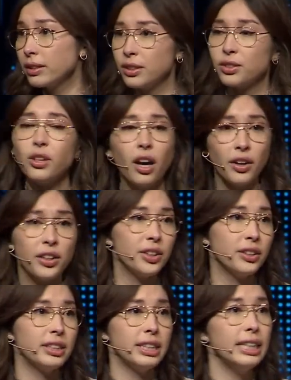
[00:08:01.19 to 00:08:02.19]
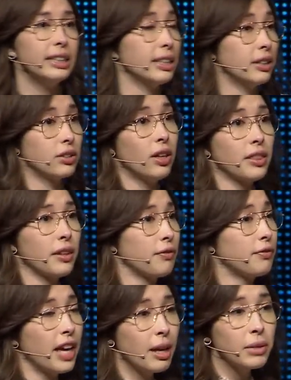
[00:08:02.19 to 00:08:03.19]
It's not our good deeds. It's not the
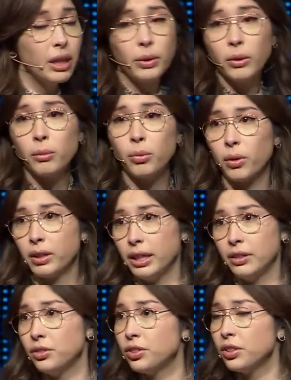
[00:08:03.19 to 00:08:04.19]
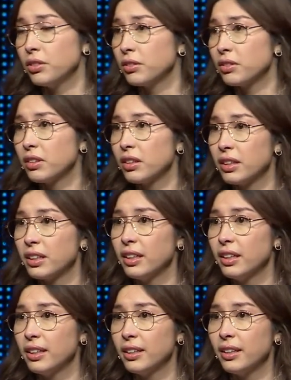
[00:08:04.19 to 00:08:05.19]
family we were born into.
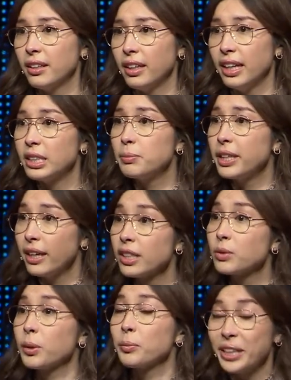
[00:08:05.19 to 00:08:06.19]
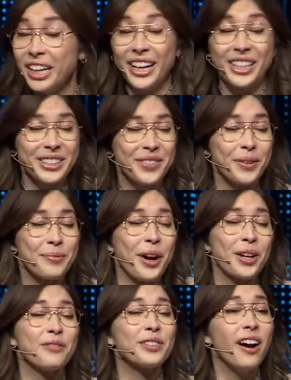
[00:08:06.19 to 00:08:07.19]
It's because we're
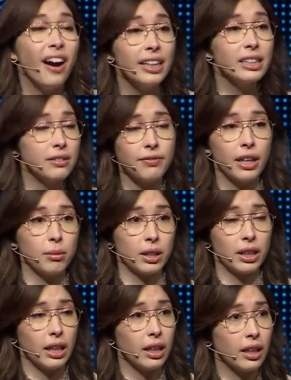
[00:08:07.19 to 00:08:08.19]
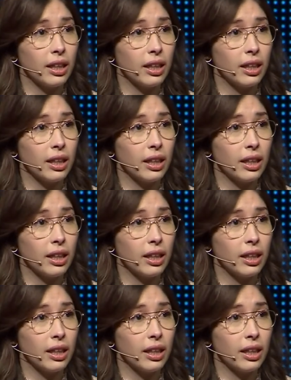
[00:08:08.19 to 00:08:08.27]
part of God's family.